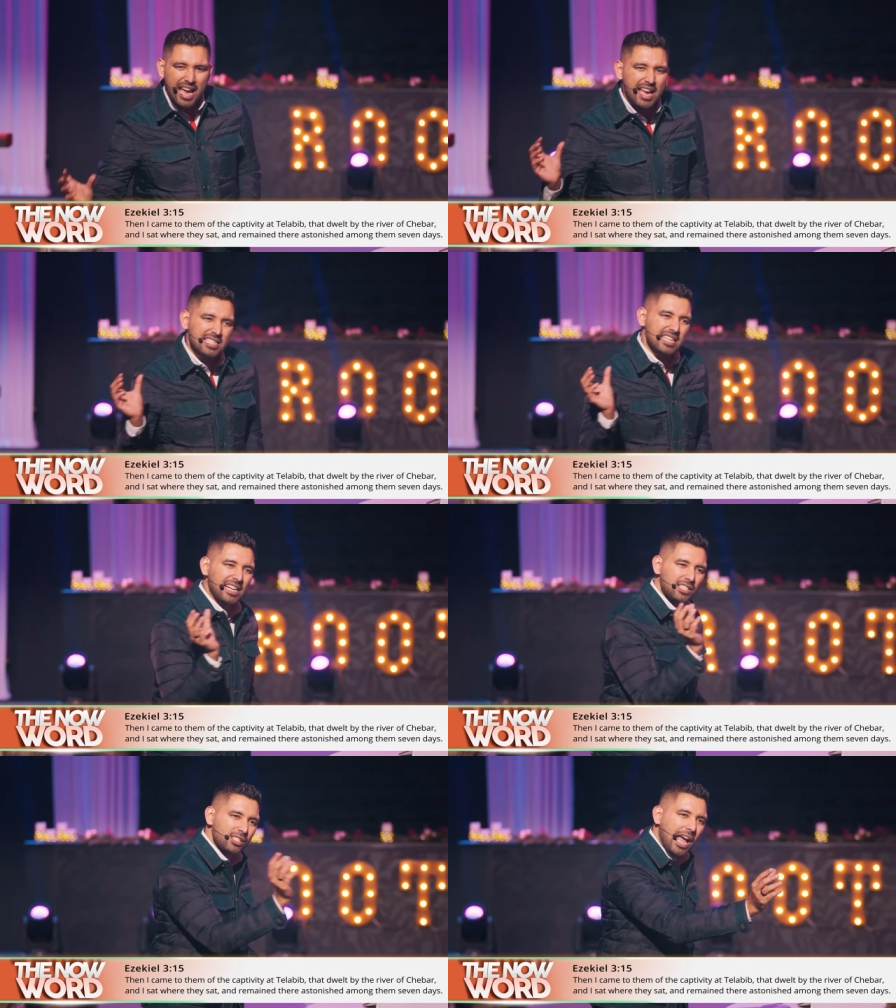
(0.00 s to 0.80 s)
as
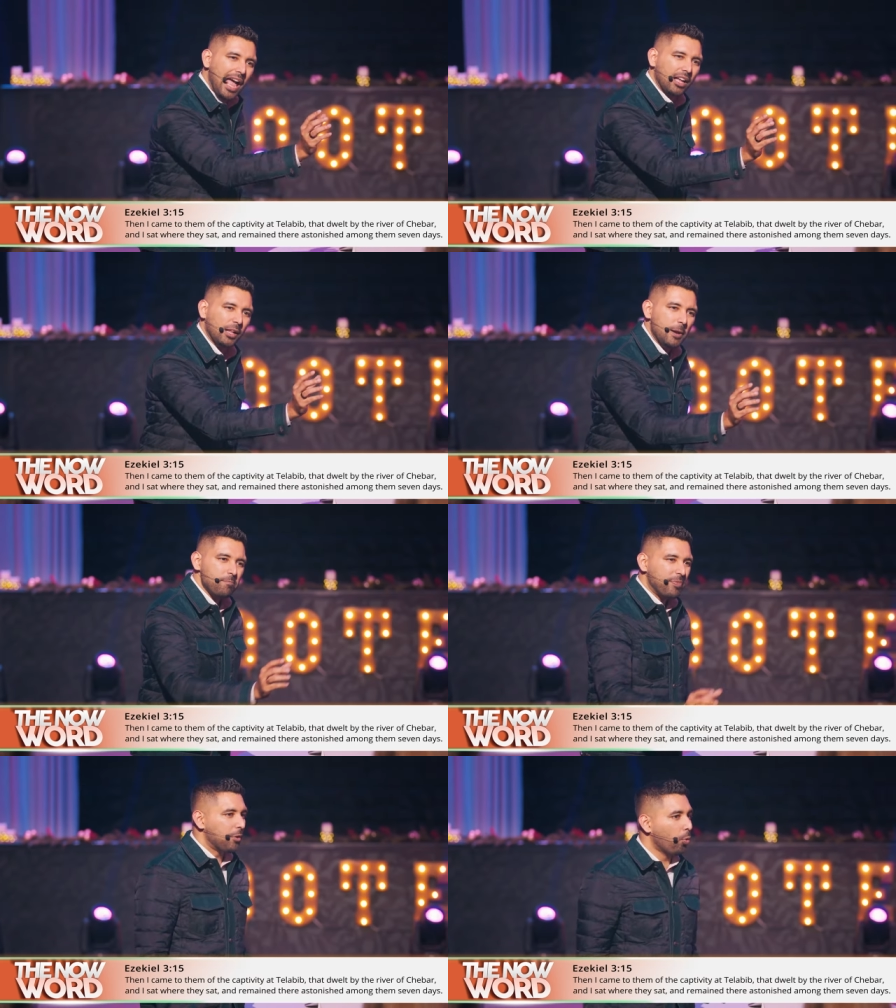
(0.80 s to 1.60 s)
exile.
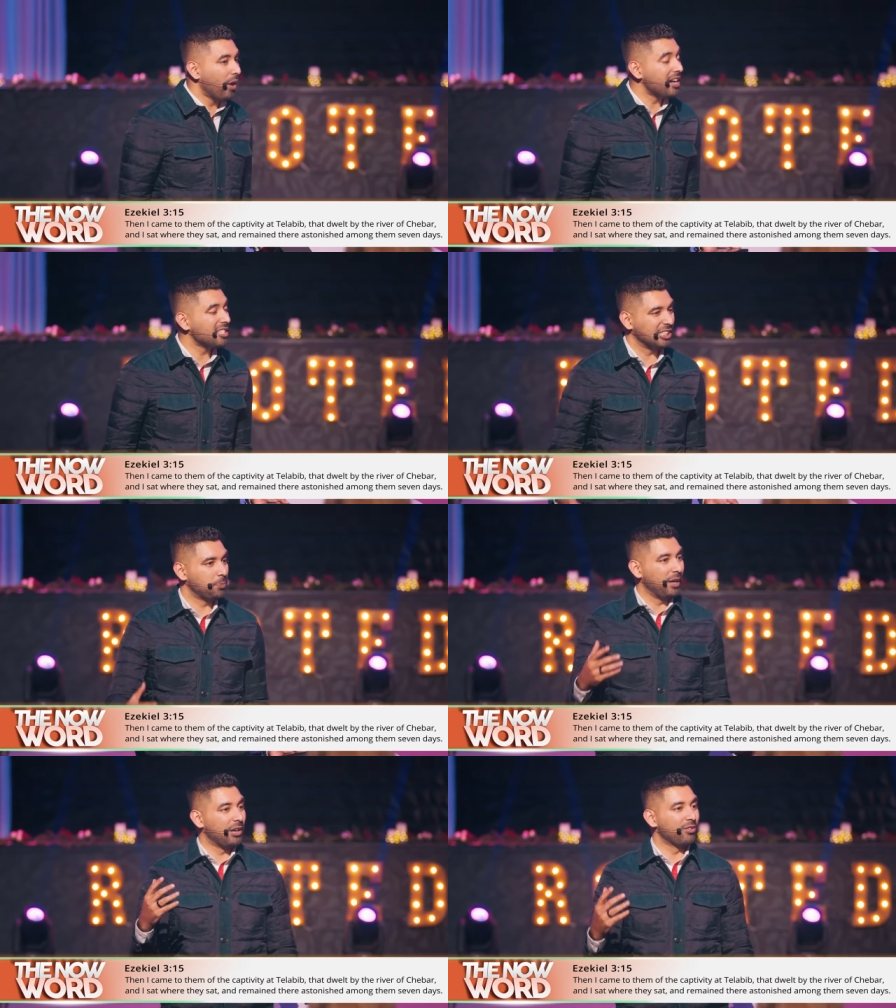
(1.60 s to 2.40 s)
And where does the
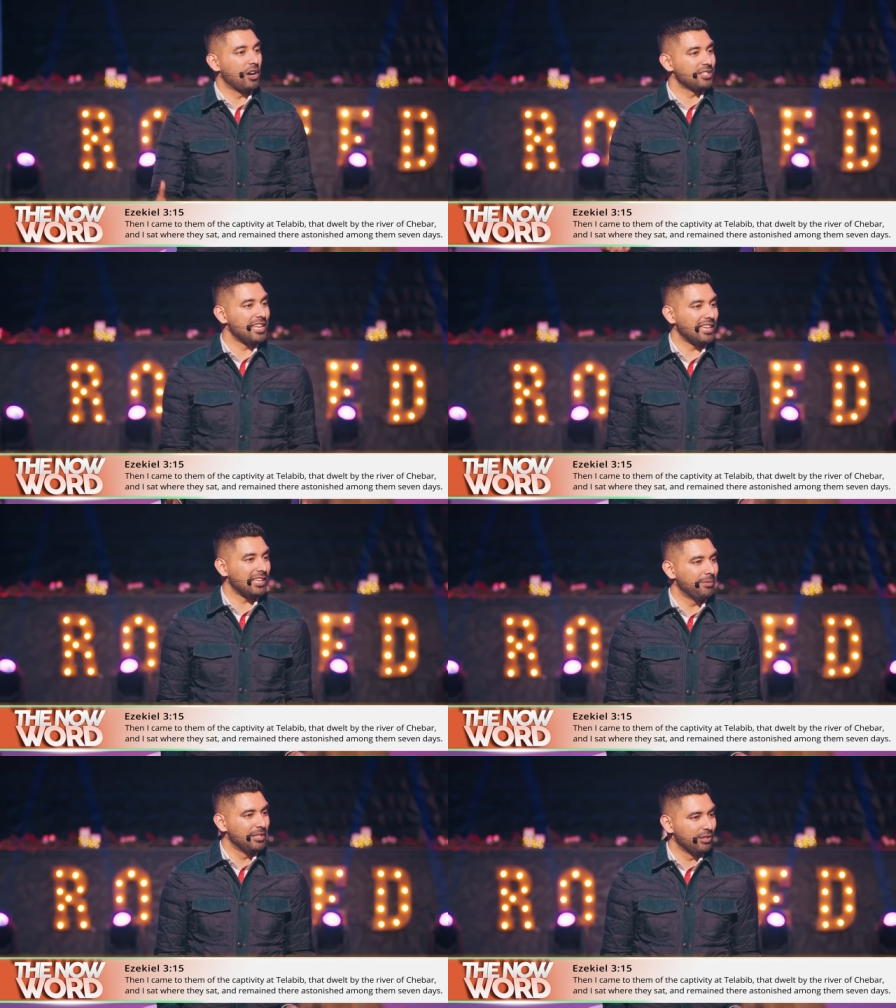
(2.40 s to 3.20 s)
Spirit of God take
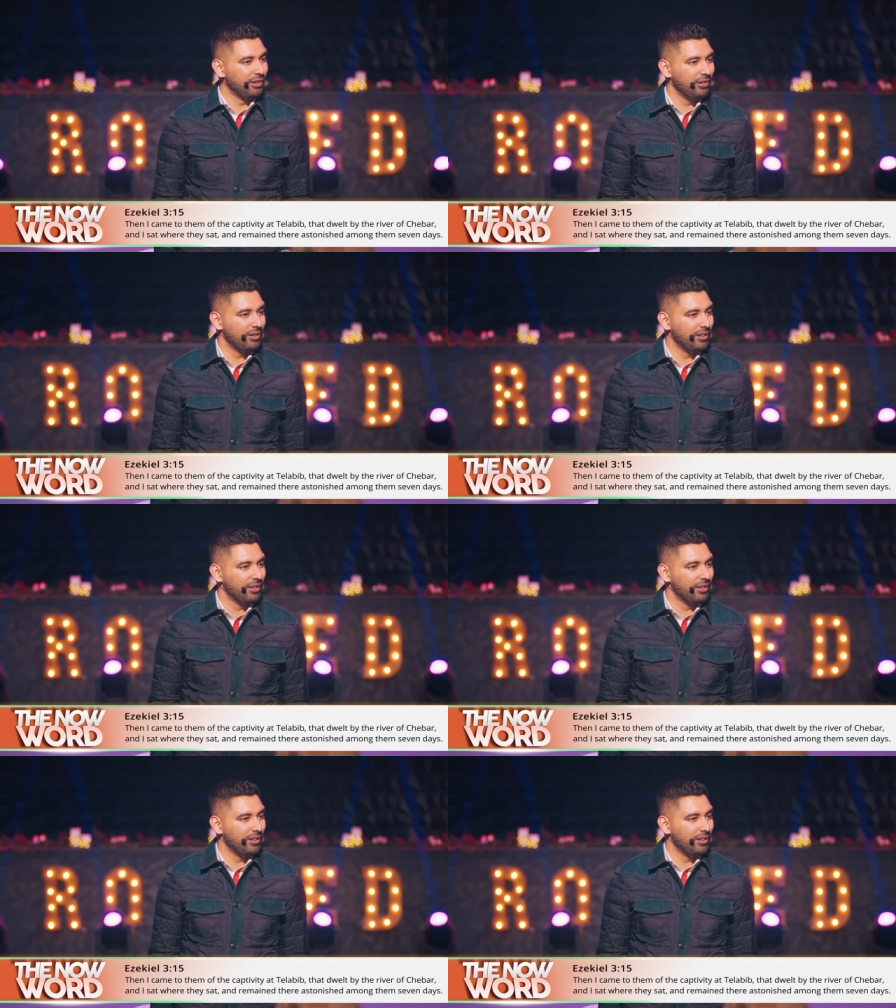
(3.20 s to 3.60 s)
him into?